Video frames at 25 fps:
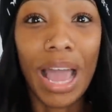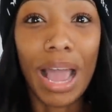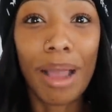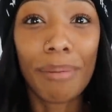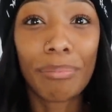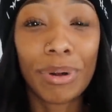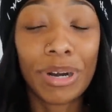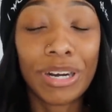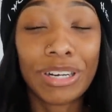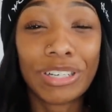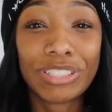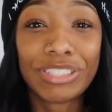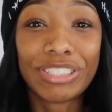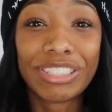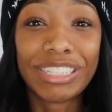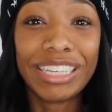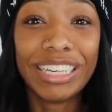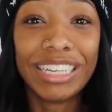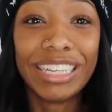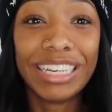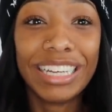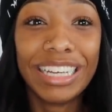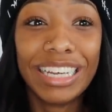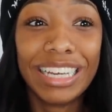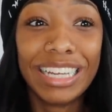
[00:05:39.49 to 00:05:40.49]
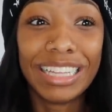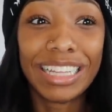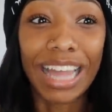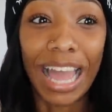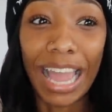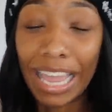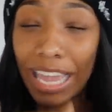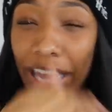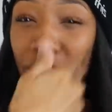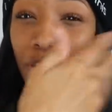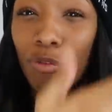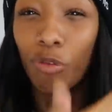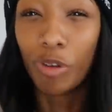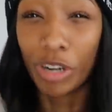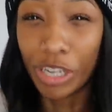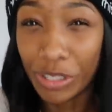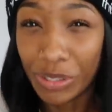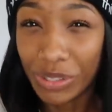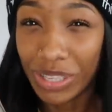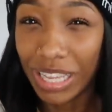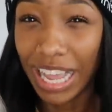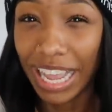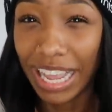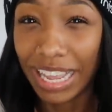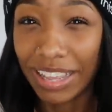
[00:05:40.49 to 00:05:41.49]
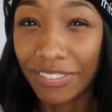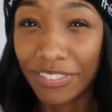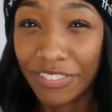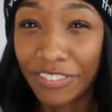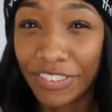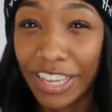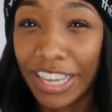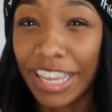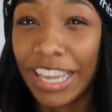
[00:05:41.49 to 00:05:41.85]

that person, like, in real life.